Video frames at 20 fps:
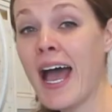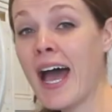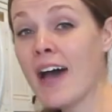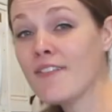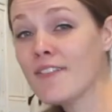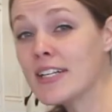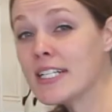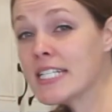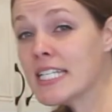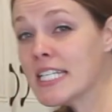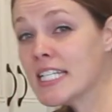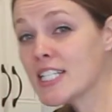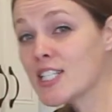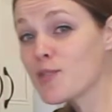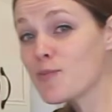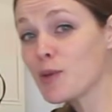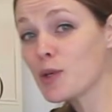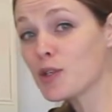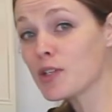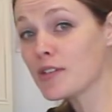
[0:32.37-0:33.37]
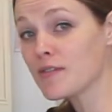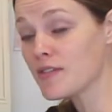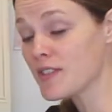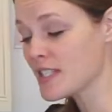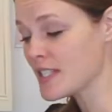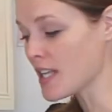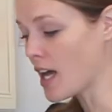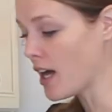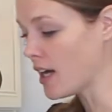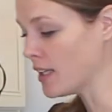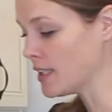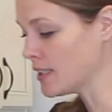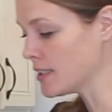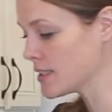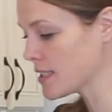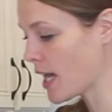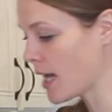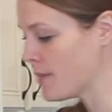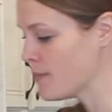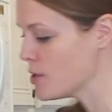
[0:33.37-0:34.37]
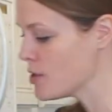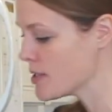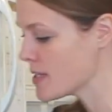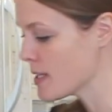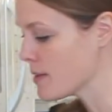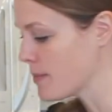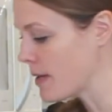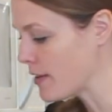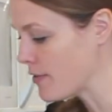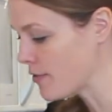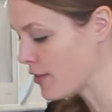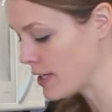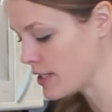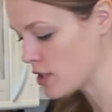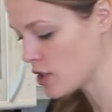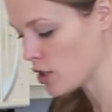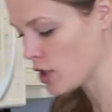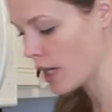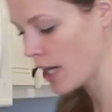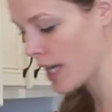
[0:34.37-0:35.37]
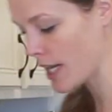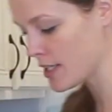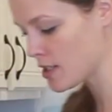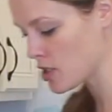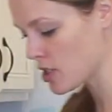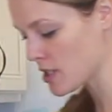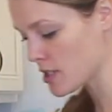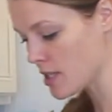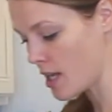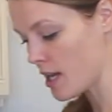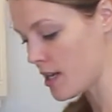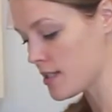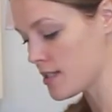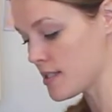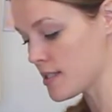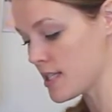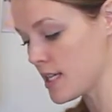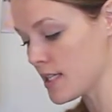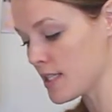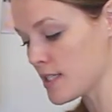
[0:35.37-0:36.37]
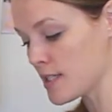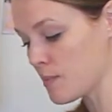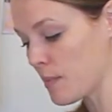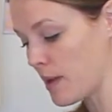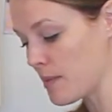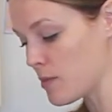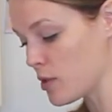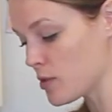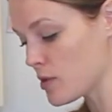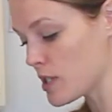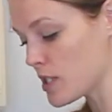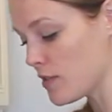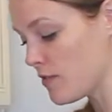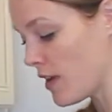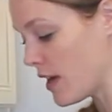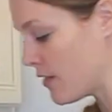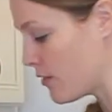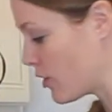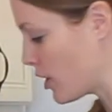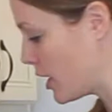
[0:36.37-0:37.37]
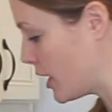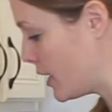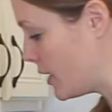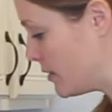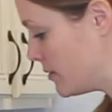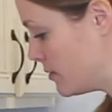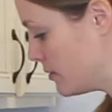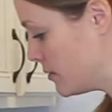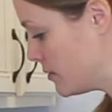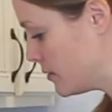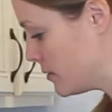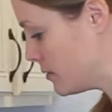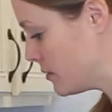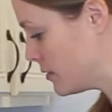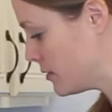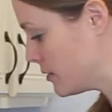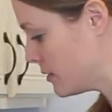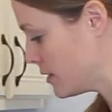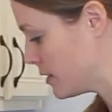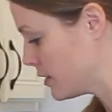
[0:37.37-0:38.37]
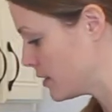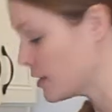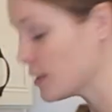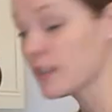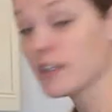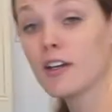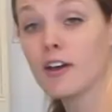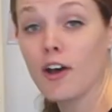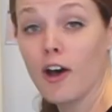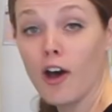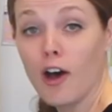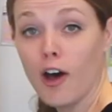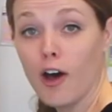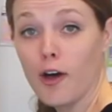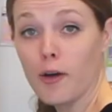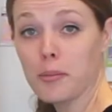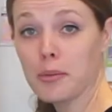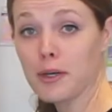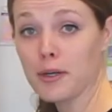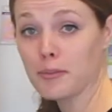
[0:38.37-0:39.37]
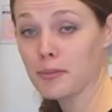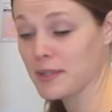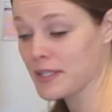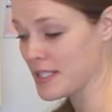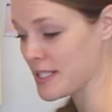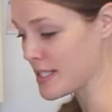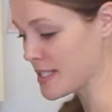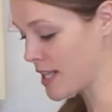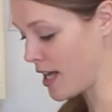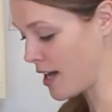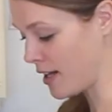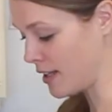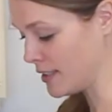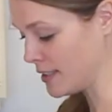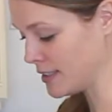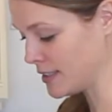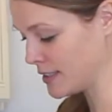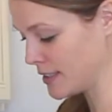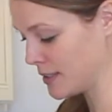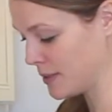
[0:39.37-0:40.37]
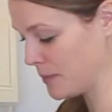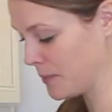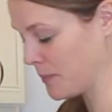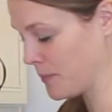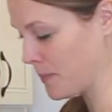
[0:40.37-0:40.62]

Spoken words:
half a teaspoon of salt. I'm using my French grade just because it's my most favorite all-purpose salt.